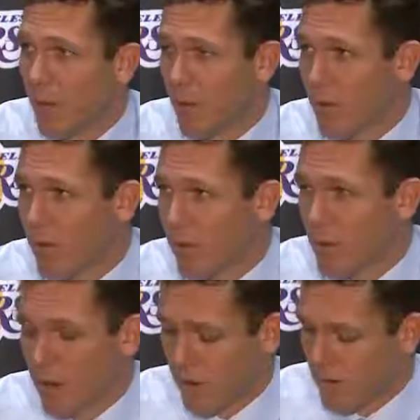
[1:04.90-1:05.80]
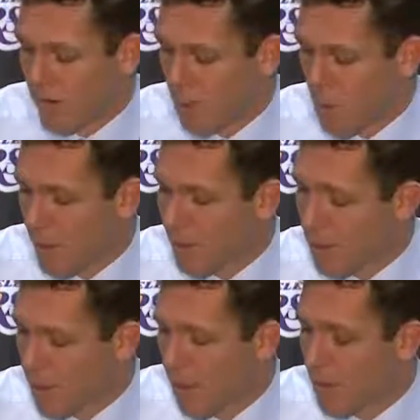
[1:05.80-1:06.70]
with, 4
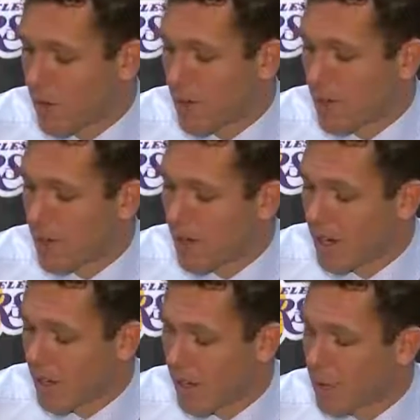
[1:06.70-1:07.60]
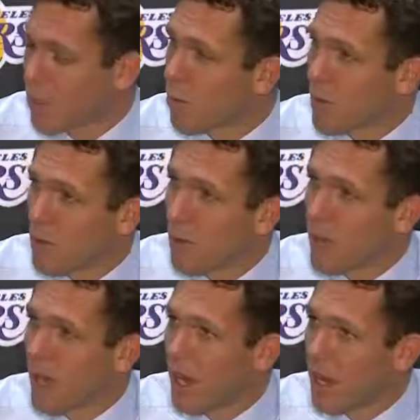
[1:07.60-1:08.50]
minutes to go in a close,
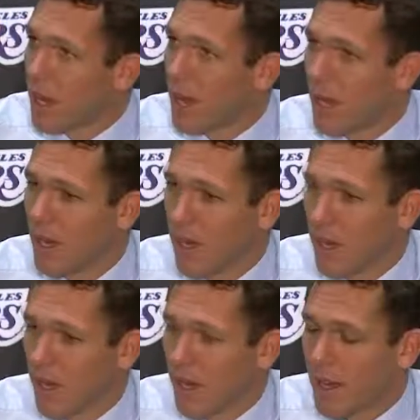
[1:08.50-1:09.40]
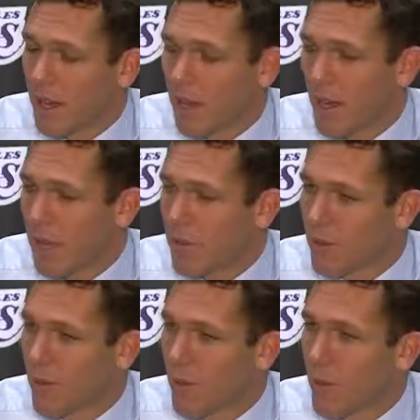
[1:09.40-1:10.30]
winnable game. You can't
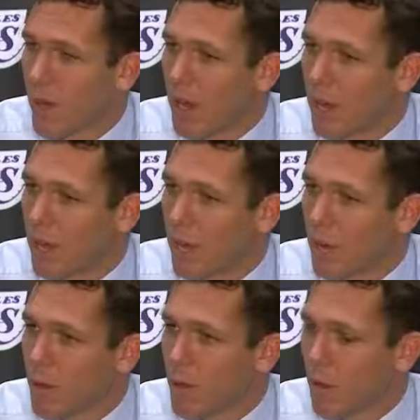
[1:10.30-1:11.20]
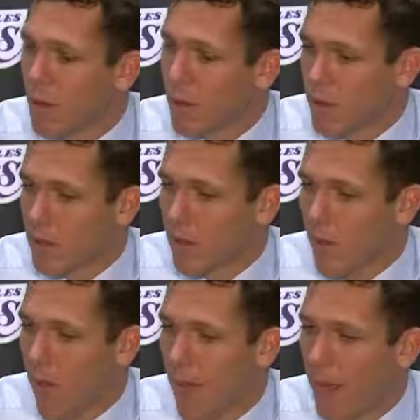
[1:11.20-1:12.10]
just give away free points.
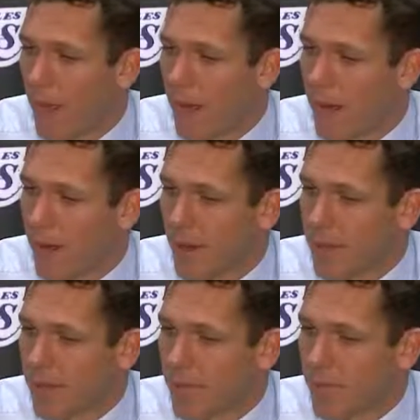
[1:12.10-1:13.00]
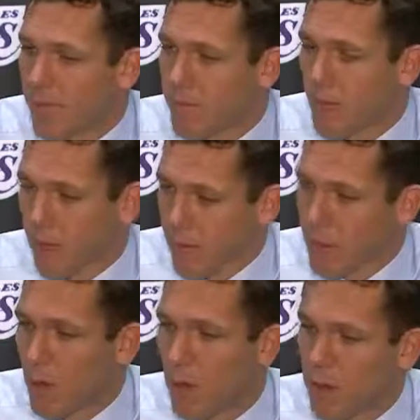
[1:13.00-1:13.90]
So to let them
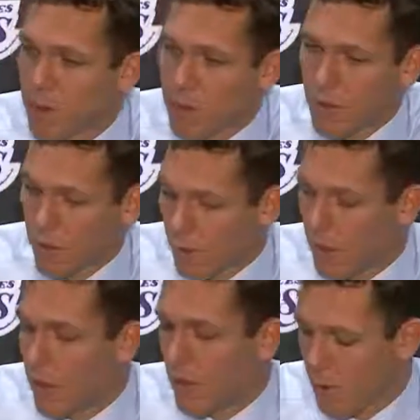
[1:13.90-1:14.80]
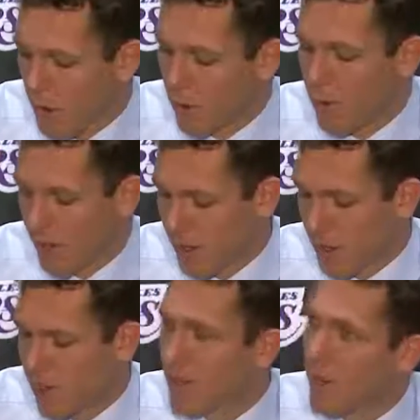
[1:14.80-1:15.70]
know how serious we are about
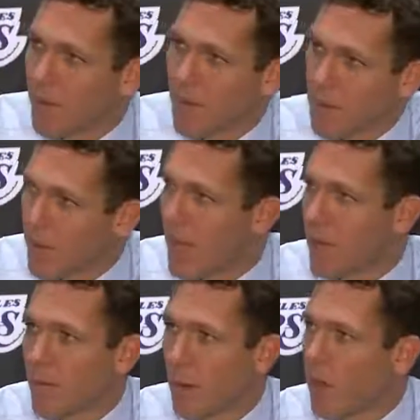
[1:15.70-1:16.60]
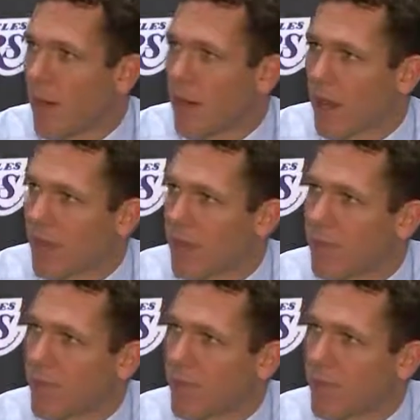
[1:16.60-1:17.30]
transition defense, they got pulled out again.